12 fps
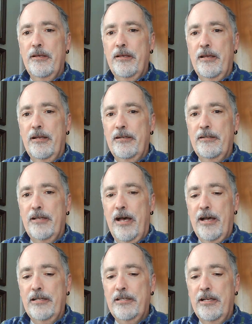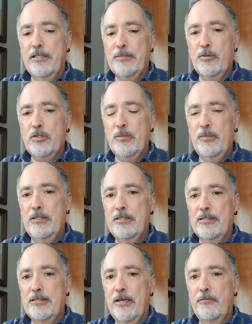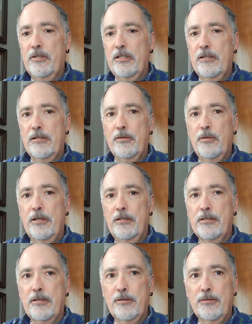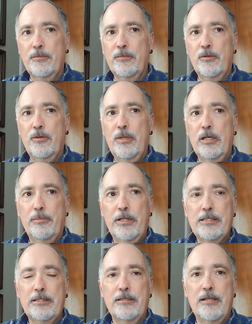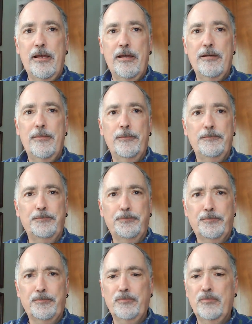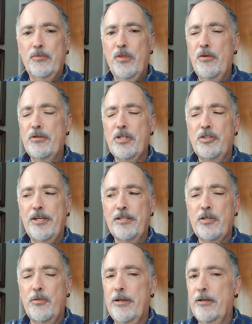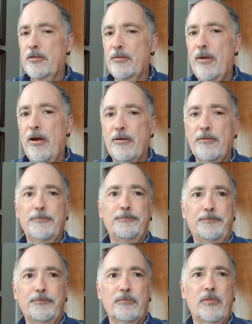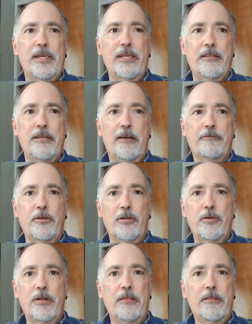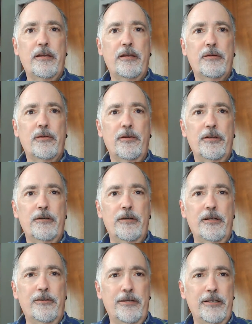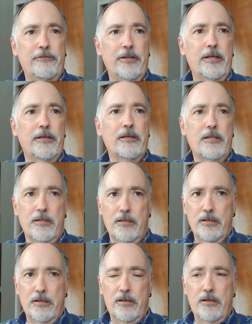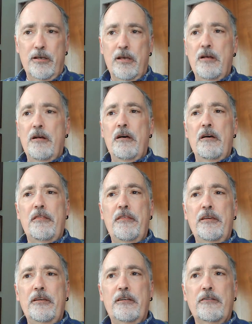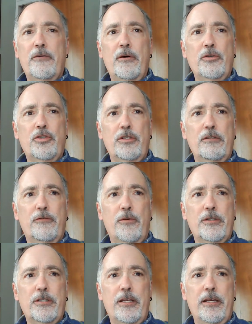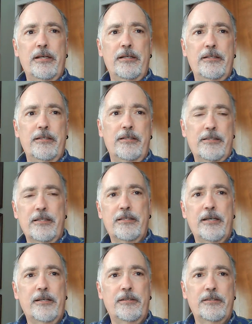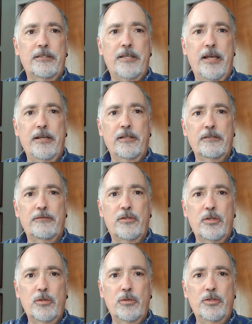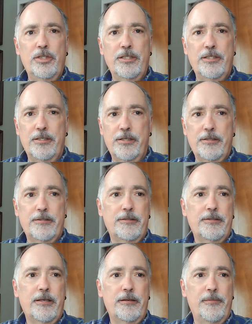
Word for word: and the high today is supposed to be 73, so it could be a pleasant day. There is a chance of rain tomorrow, late in the afternoon, I think, or, or evening. The devotion for today is entitled The Tale of Two Jesuses,